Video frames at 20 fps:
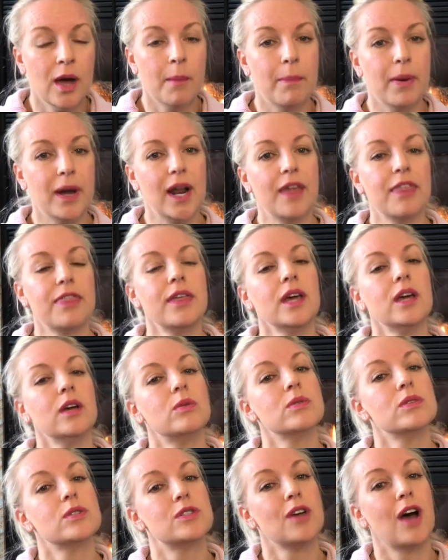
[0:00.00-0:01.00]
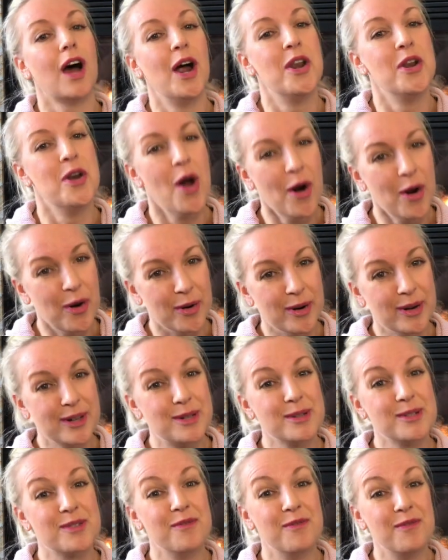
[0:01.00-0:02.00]
But I think it was, I know, it
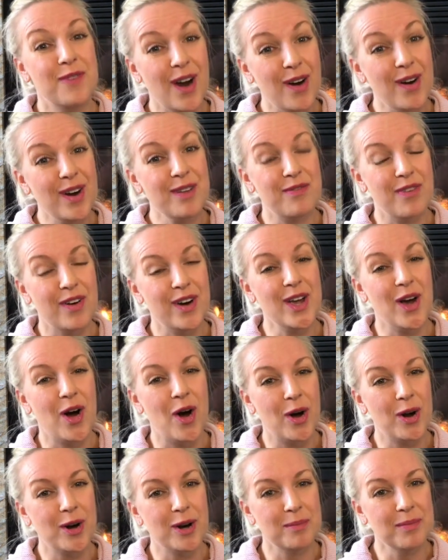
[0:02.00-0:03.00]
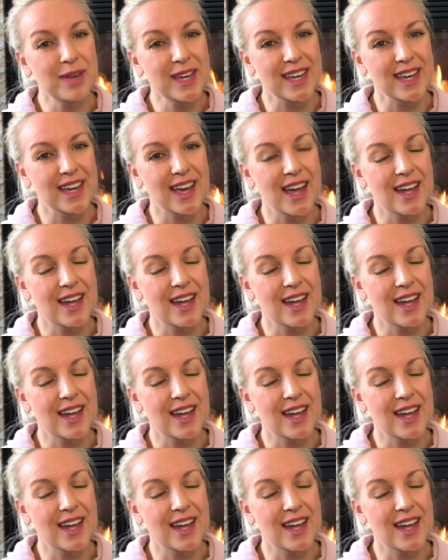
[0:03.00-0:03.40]
was very, very hard on me.